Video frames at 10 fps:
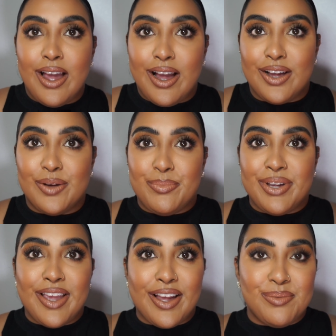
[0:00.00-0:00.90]
But
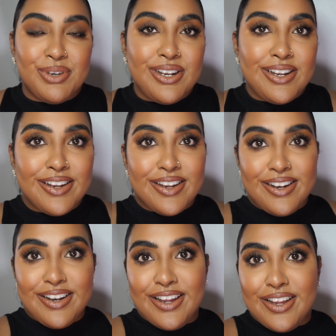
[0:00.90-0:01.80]
yeah, I'm going to
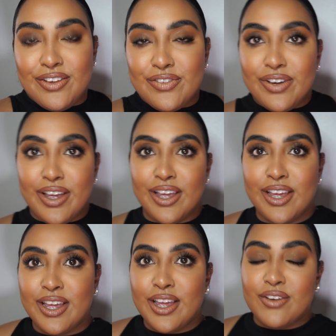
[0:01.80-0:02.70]
leave
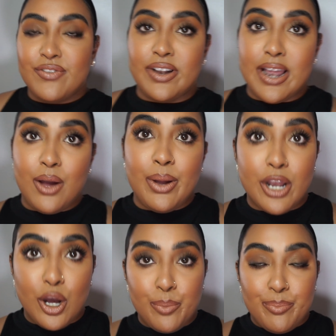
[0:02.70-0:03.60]
for now and
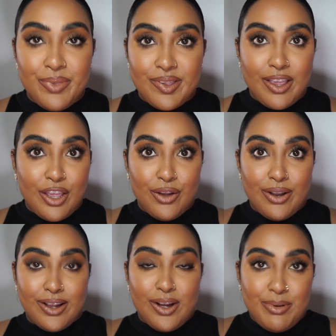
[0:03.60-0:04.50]
I'll see you
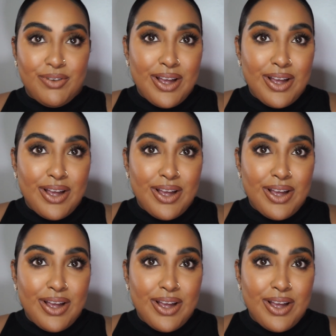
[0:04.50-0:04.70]
in a couple of